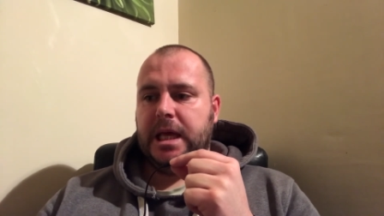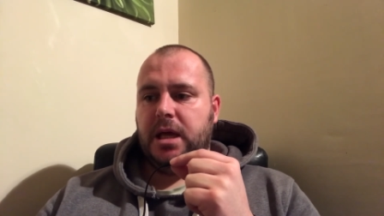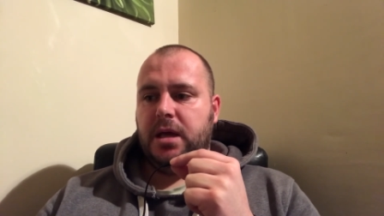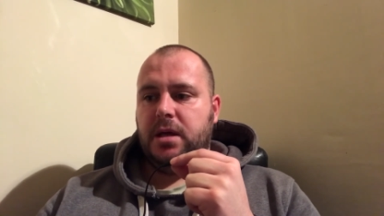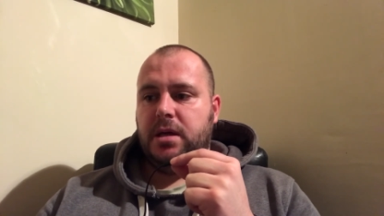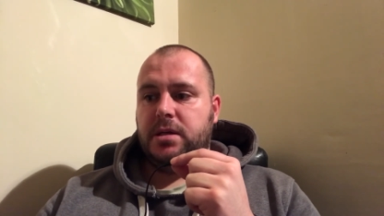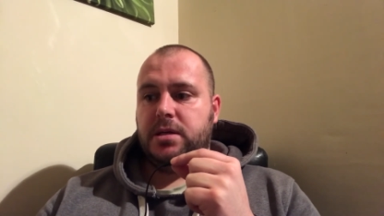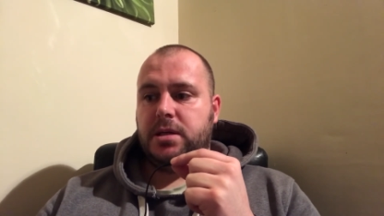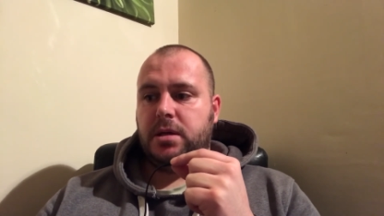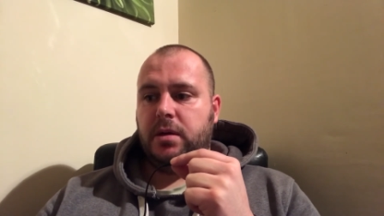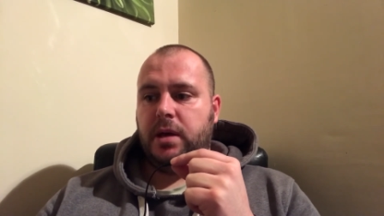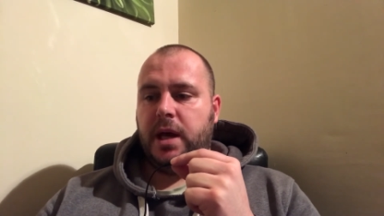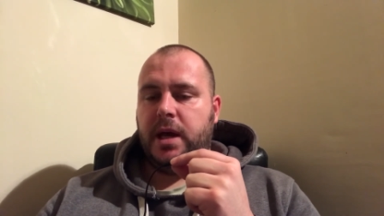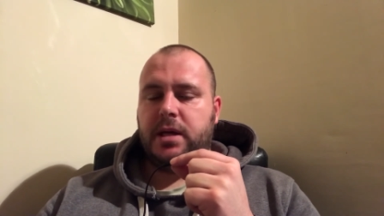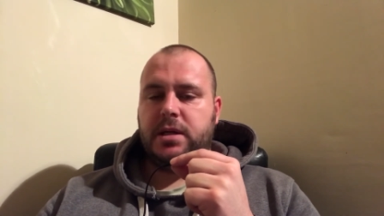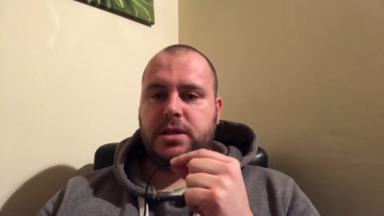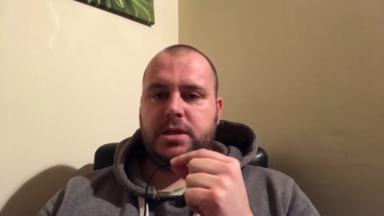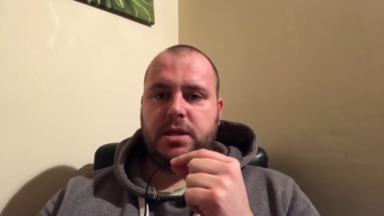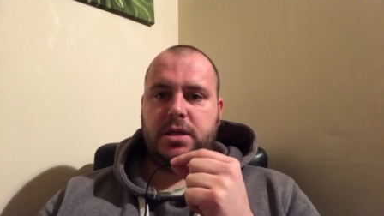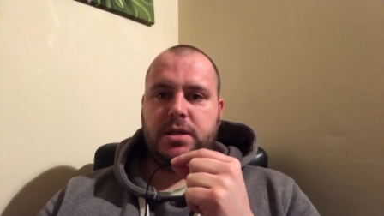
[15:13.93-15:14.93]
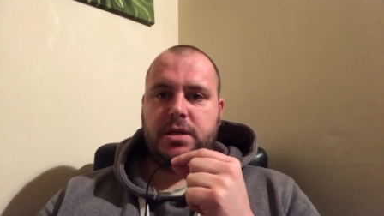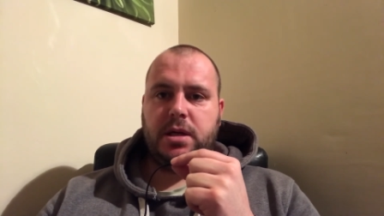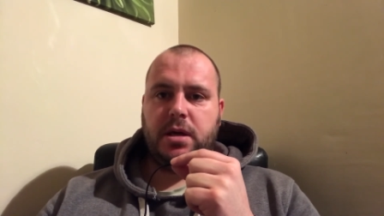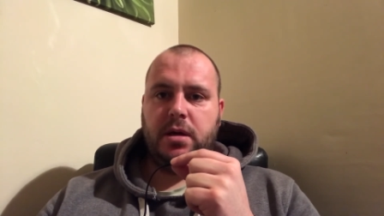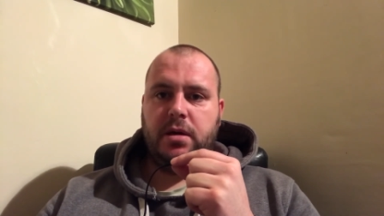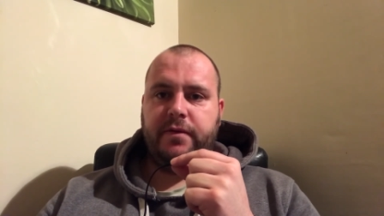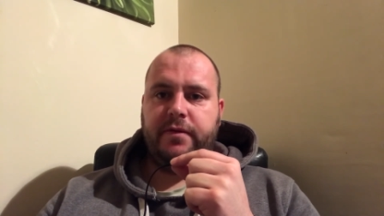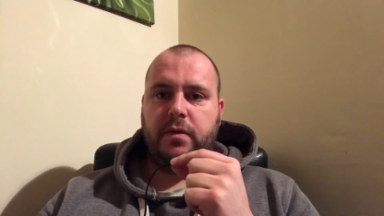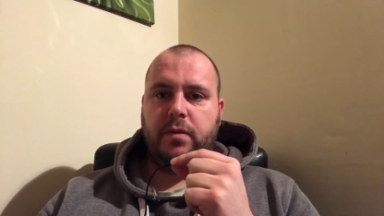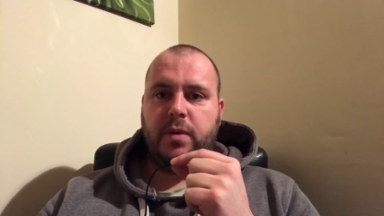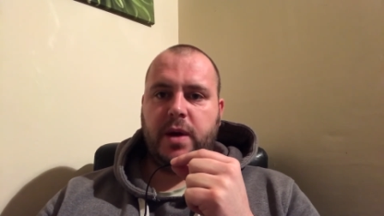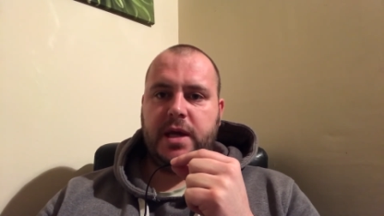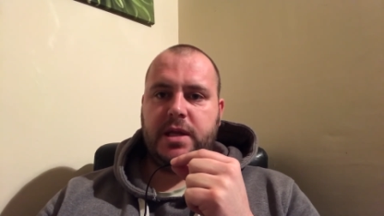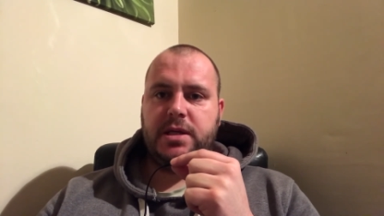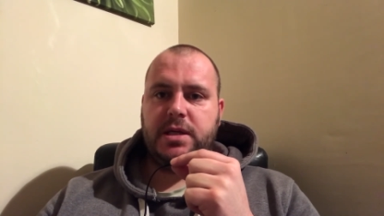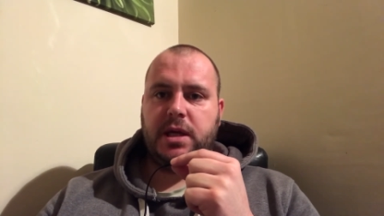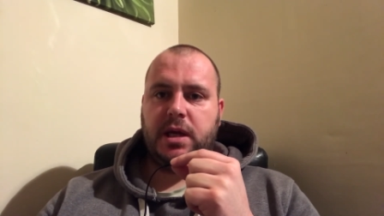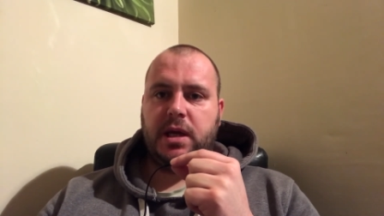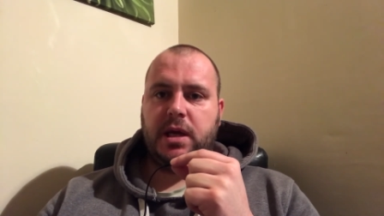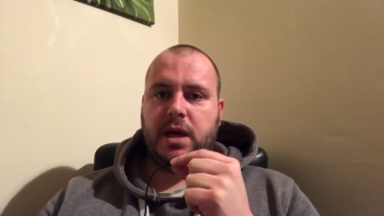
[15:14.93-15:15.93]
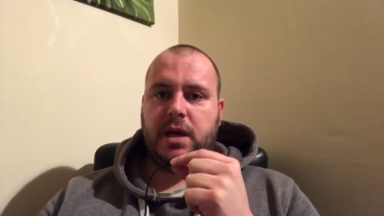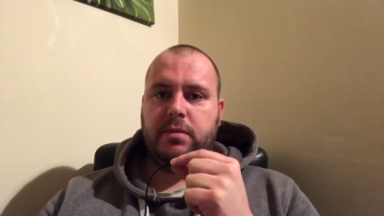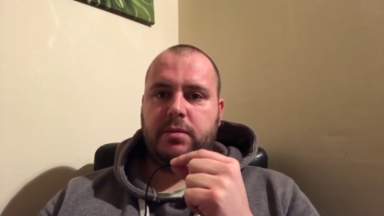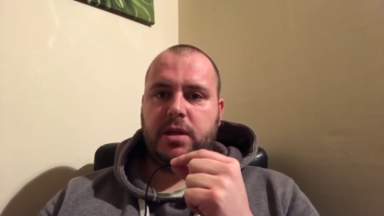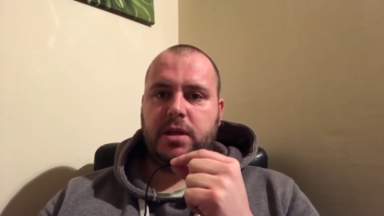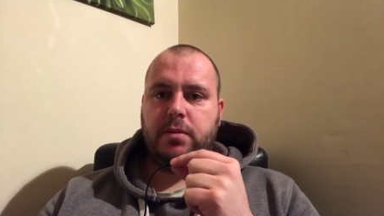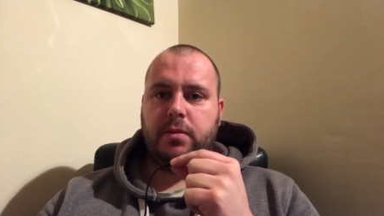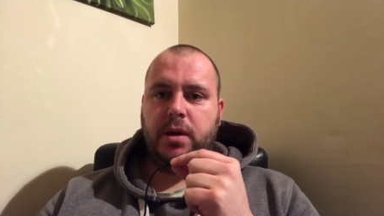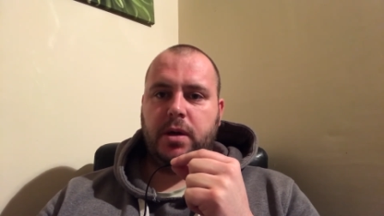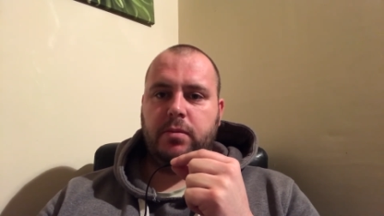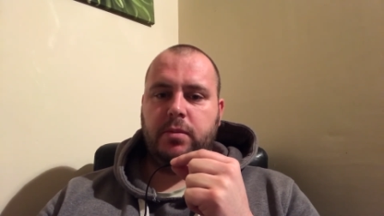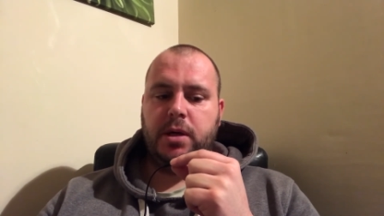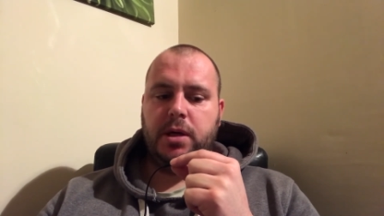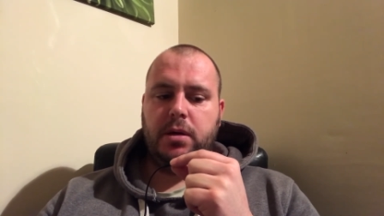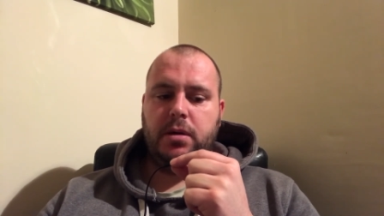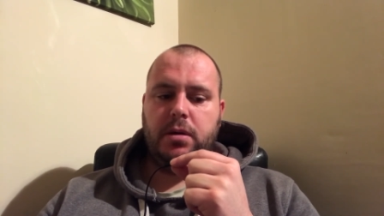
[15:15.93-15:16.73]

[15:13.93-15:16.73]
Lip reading: So yeah, it's just kind of a waiting game at the moment.